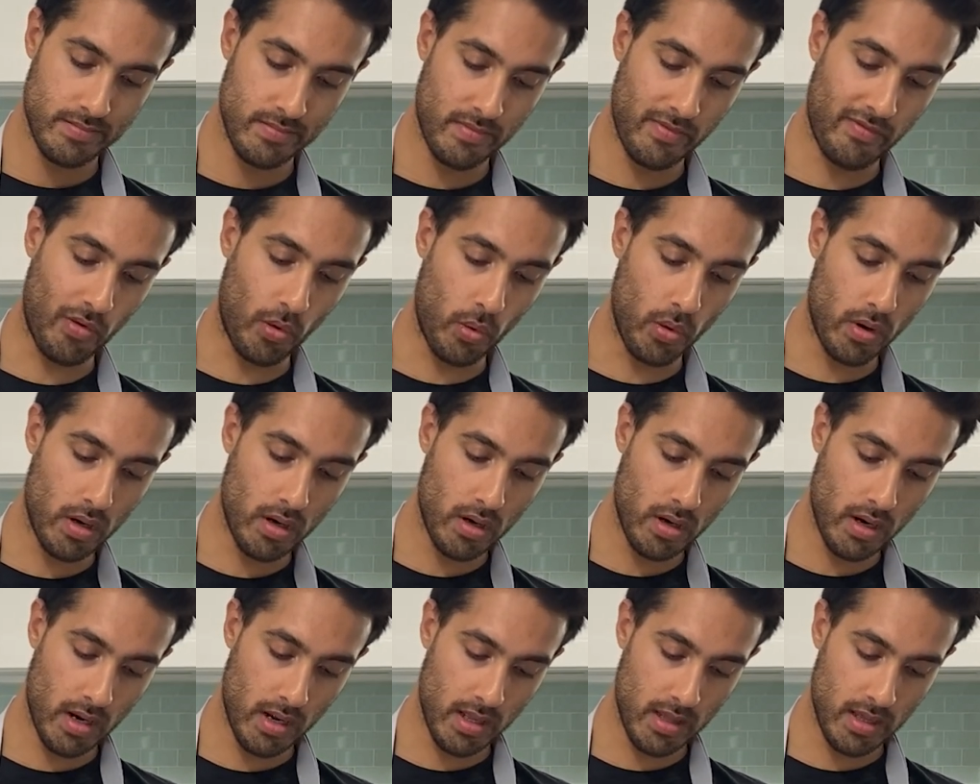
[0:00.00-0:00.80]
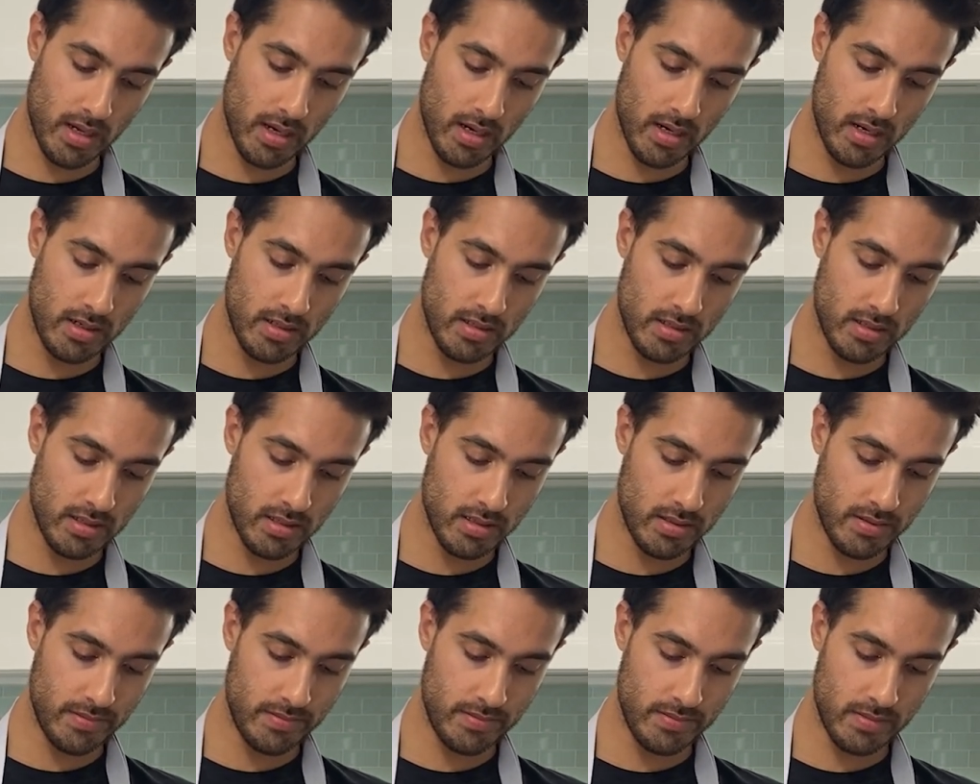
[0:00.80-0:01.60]
4, I think it is,
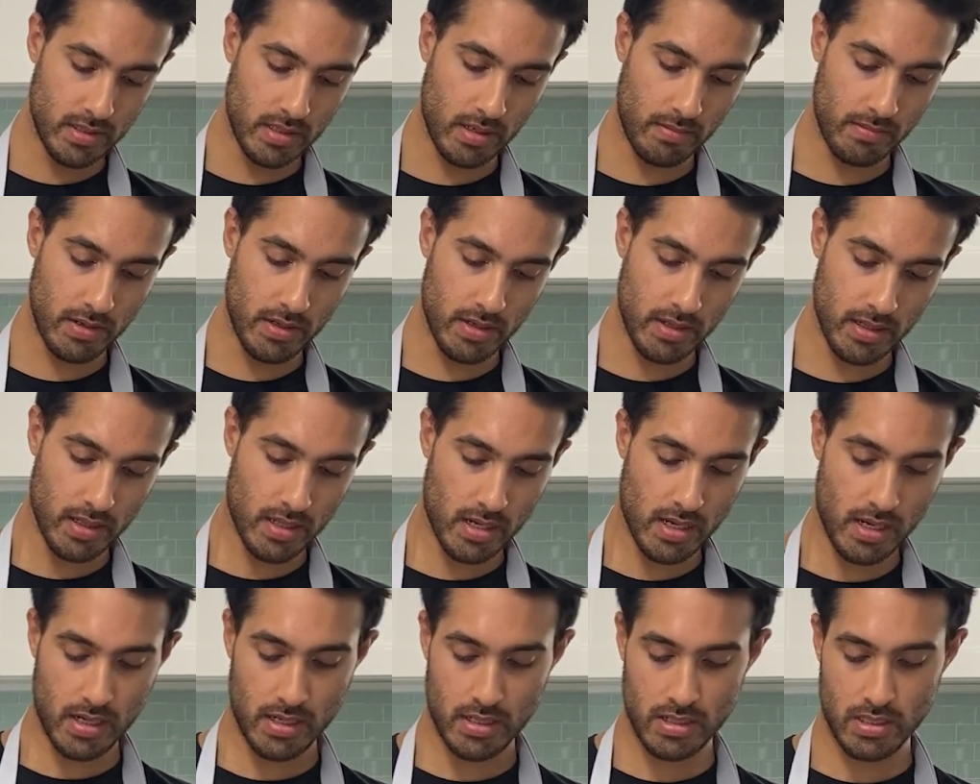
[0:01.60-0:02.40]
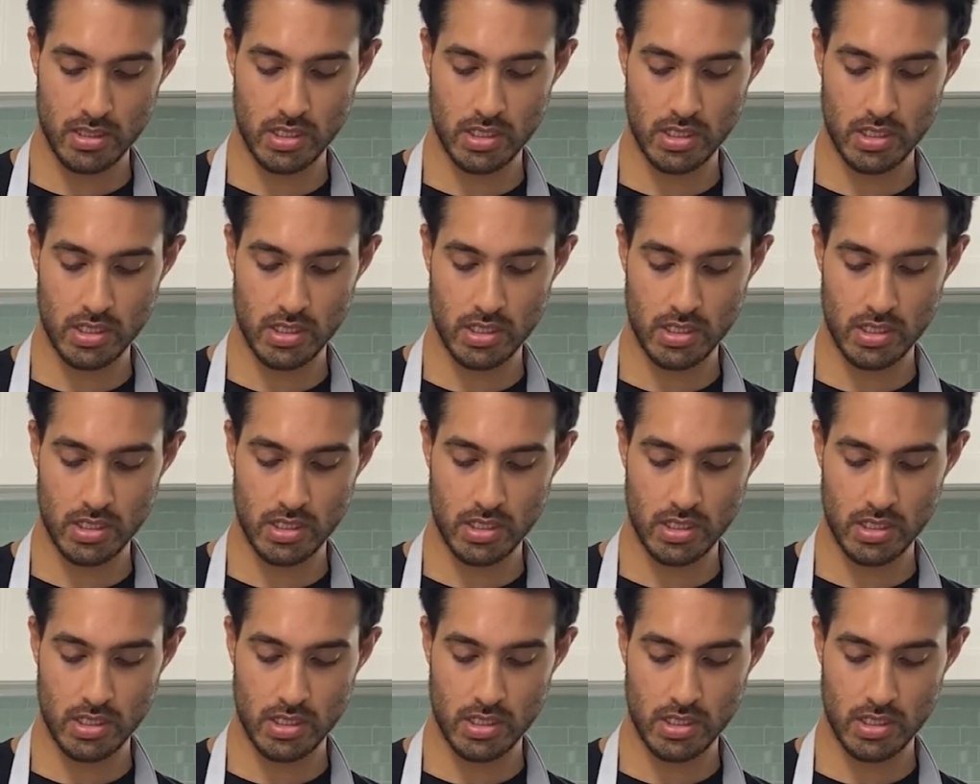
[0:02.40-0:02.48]
something like that.